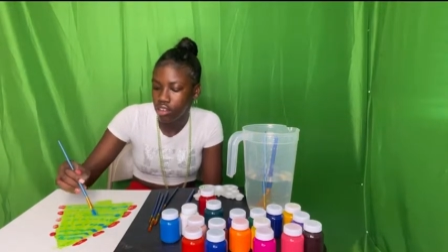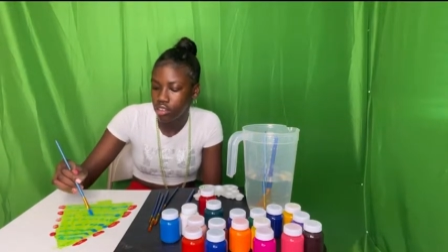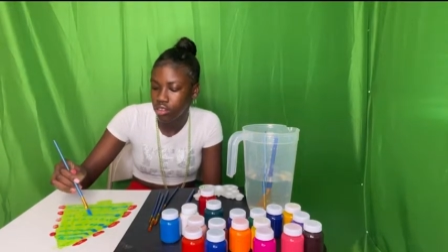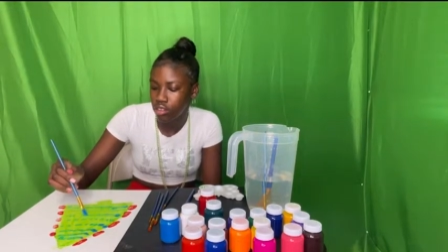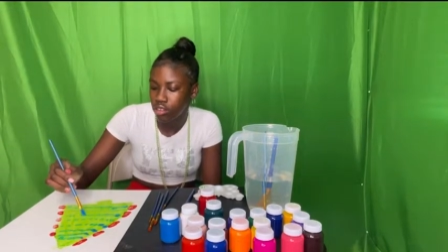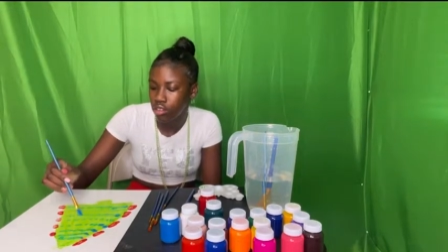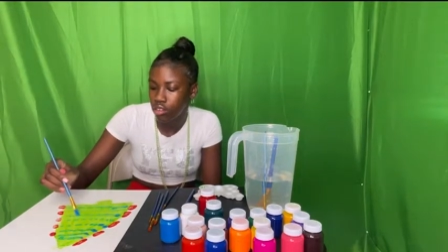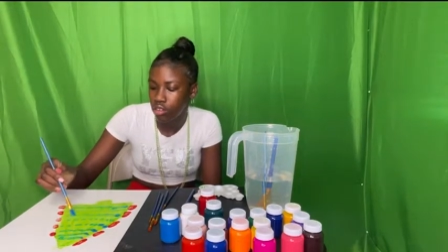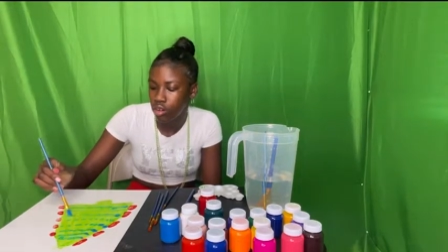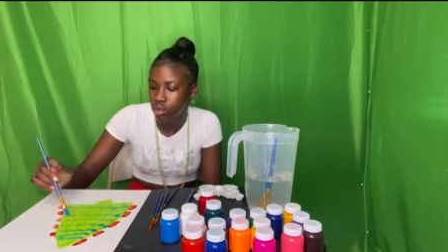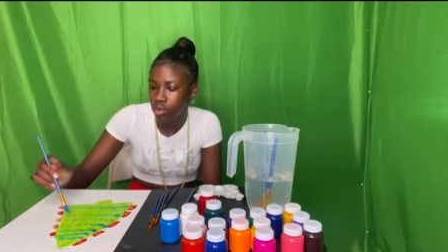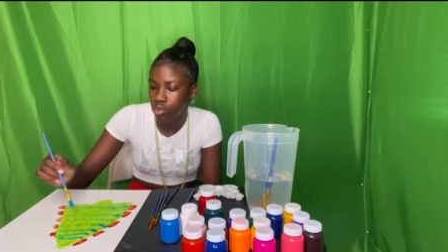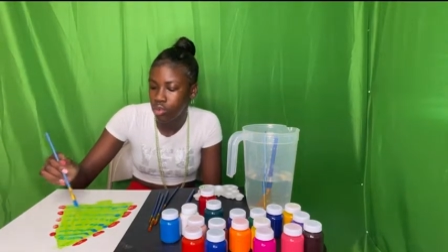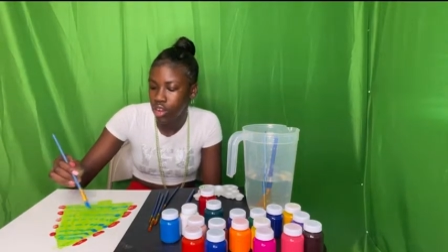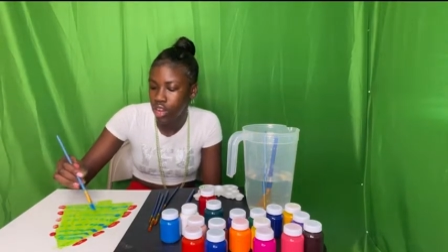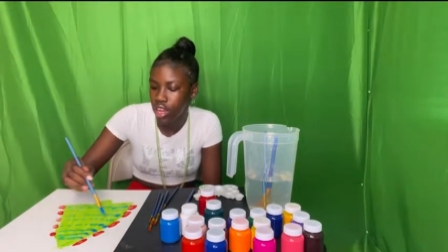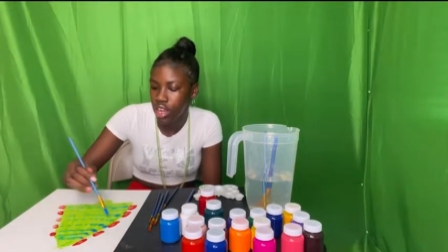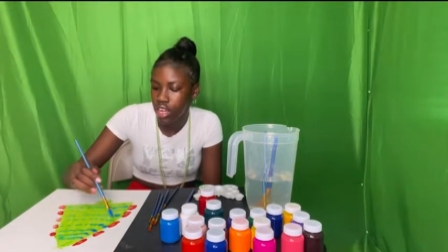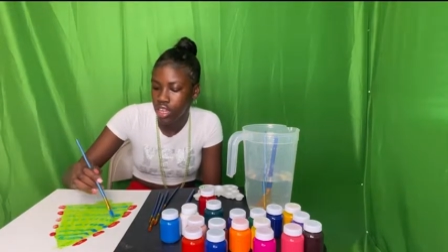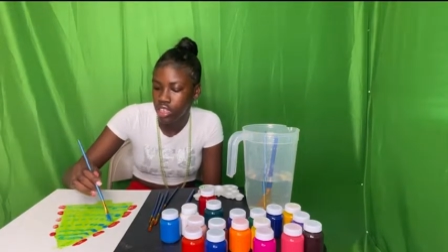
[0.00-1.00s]
your
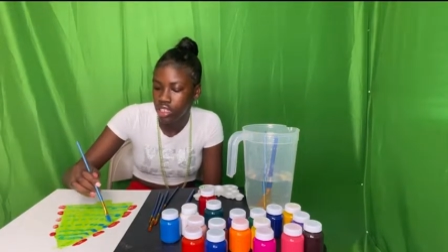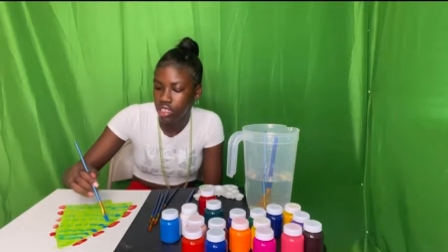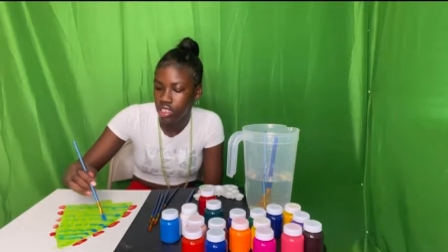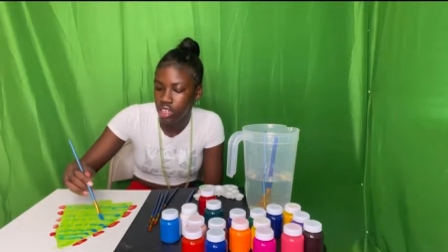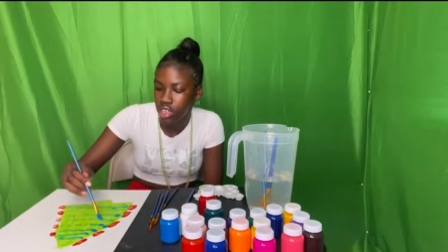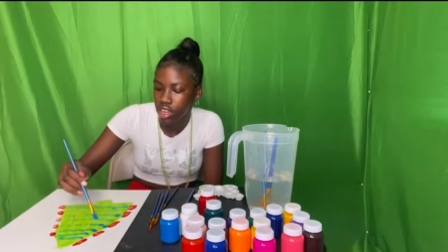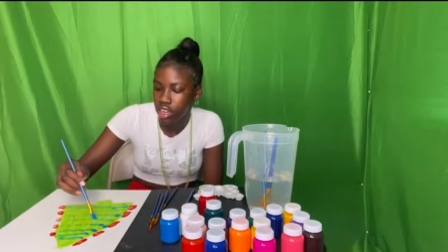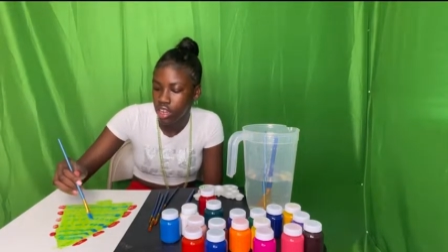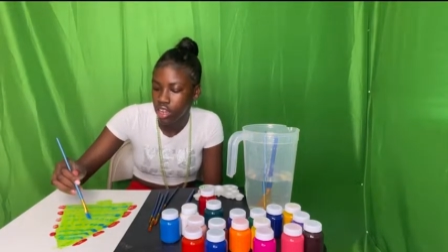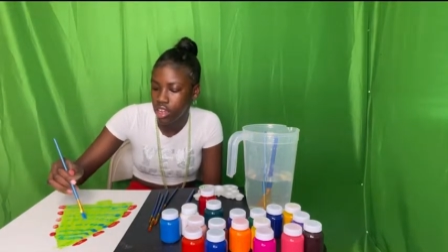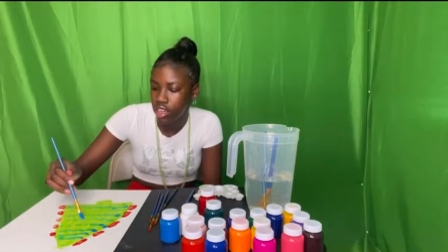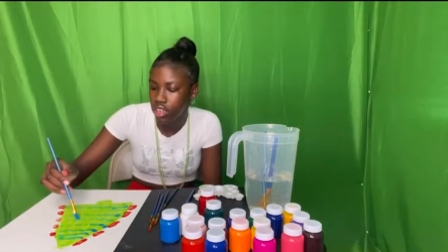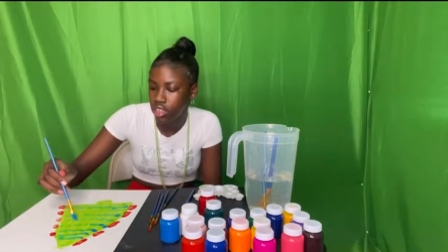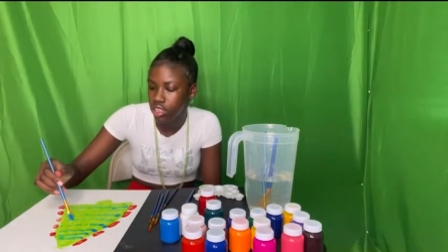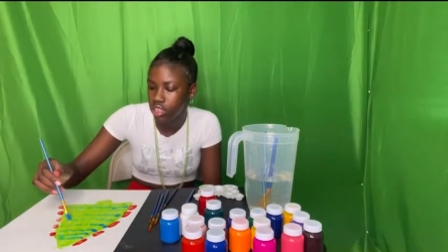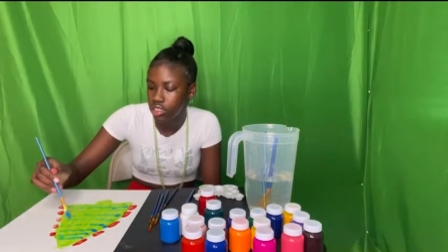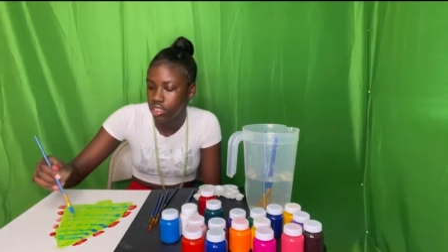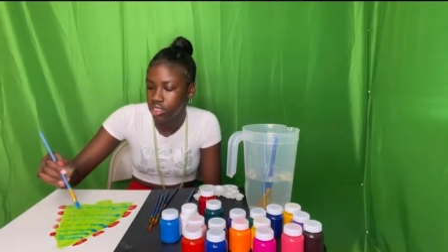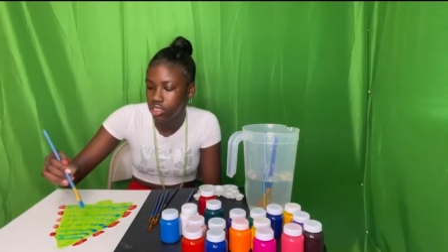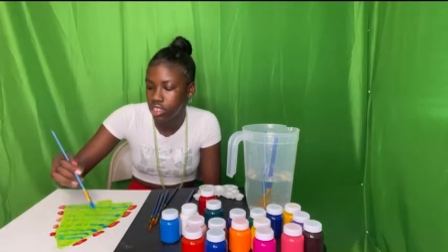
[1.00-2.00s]

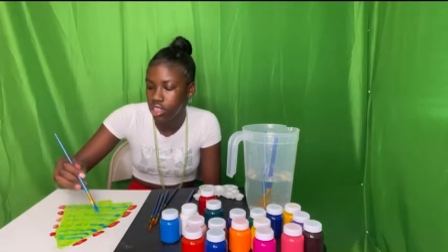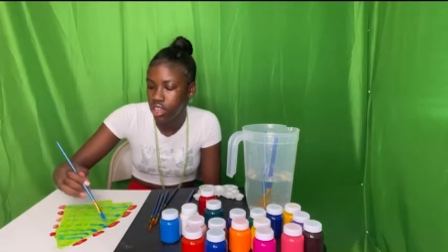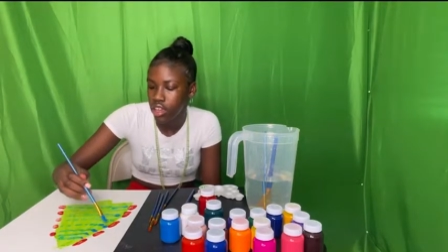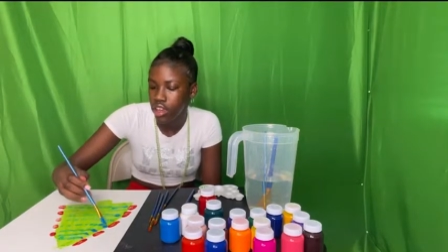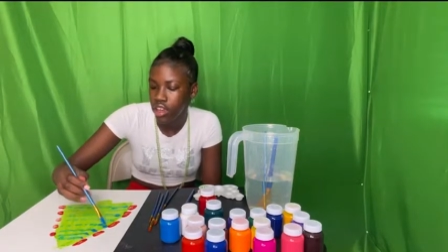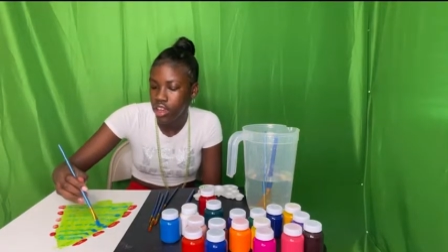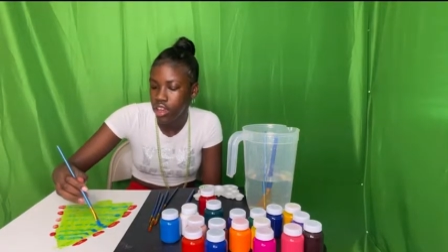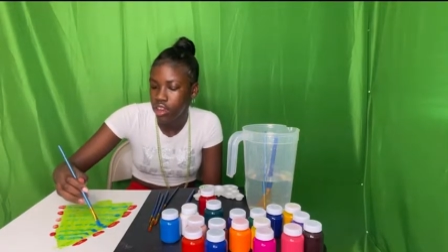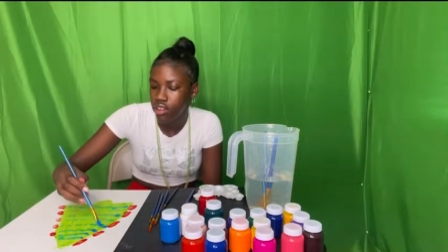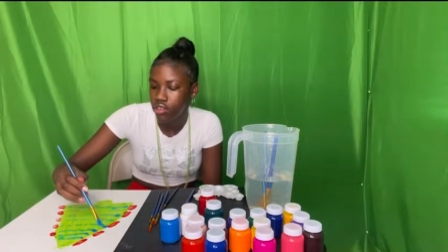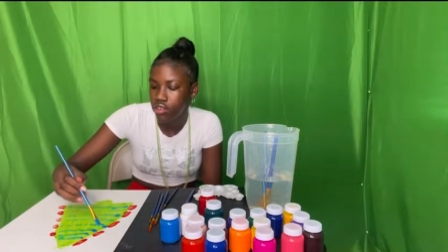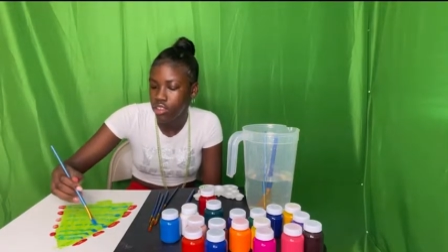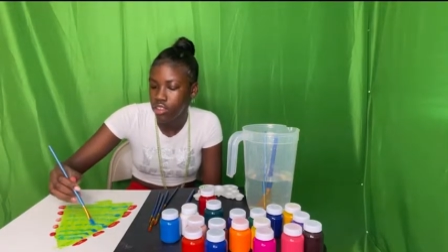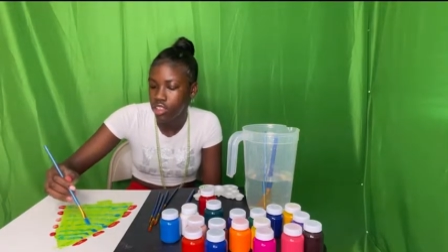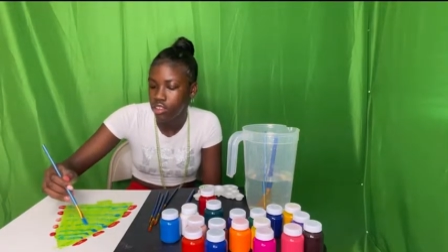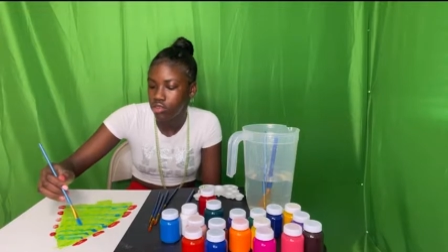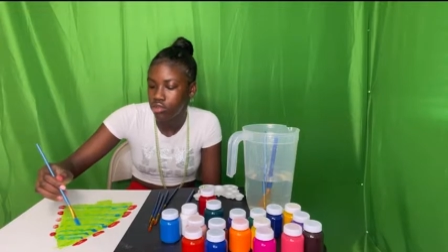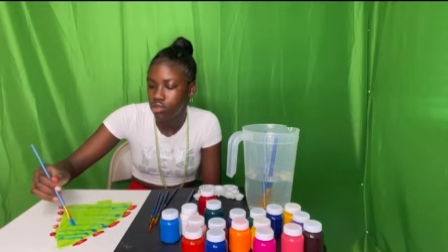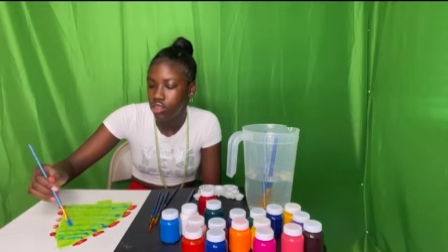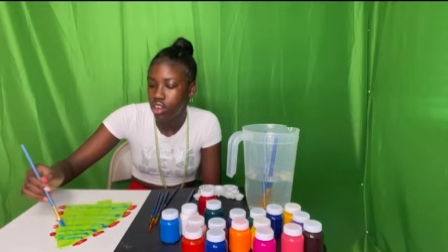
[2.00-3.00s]
branches.
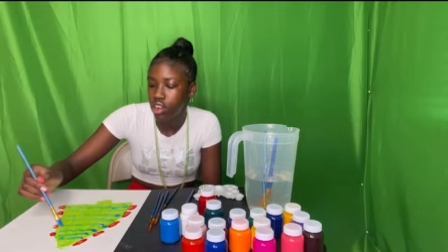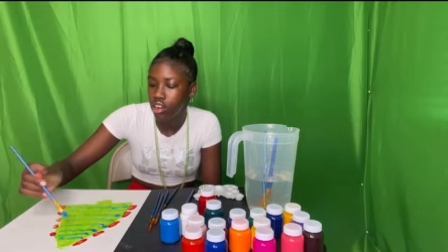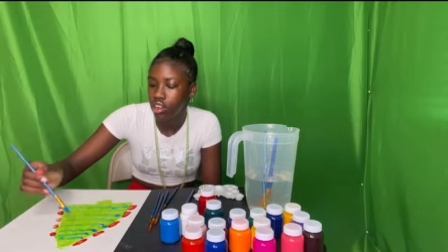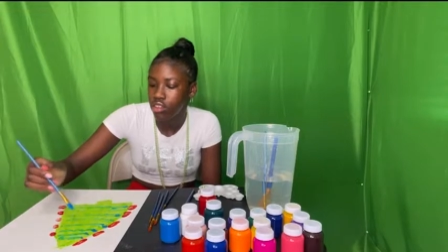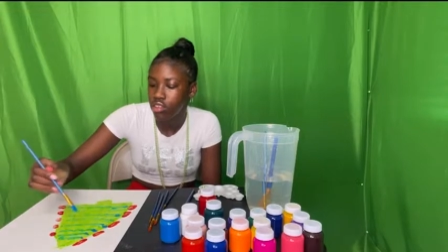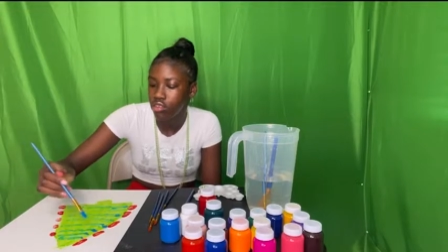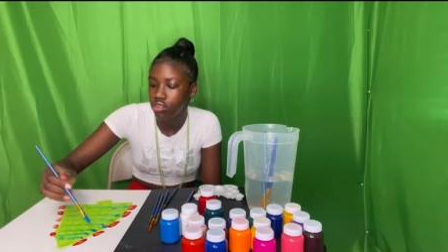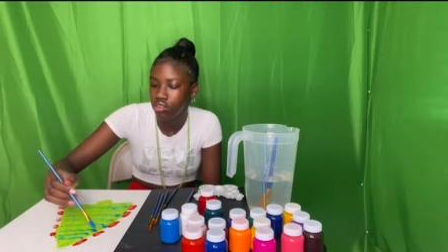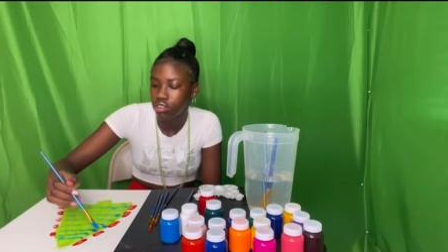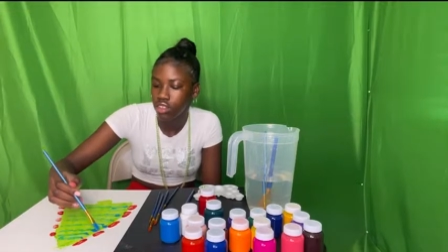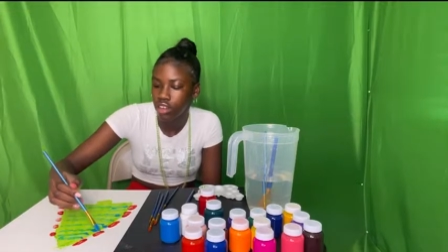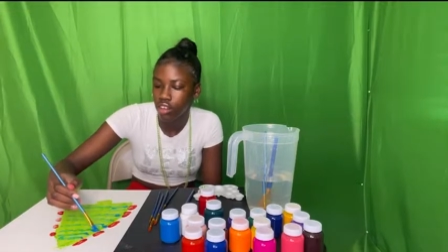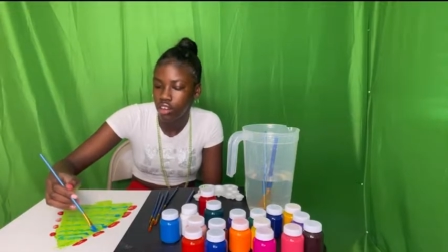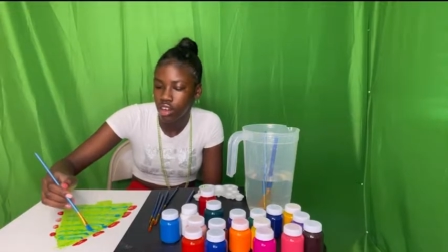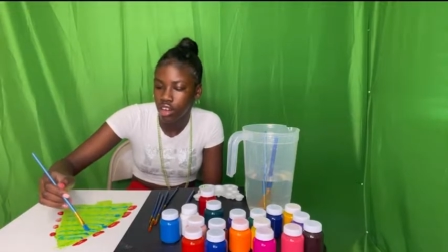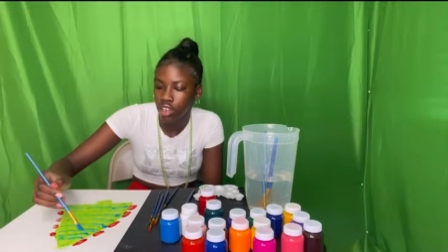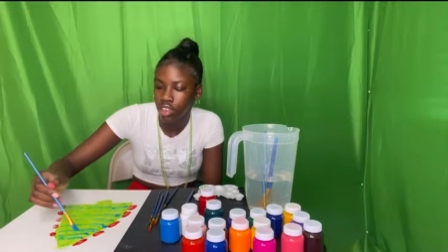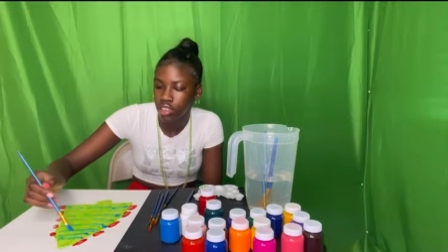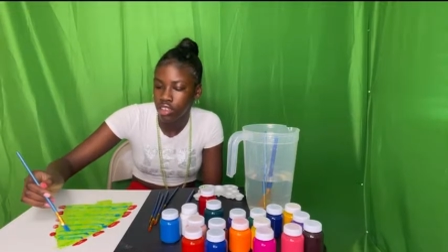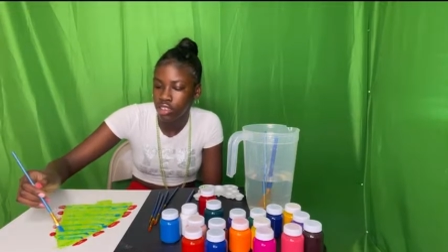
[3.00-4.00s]
Everything's wrong. All
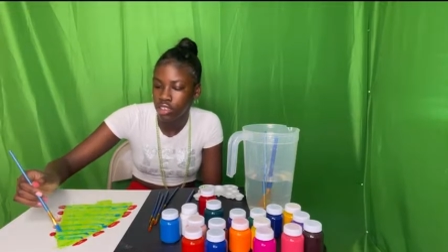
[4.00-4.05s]
right.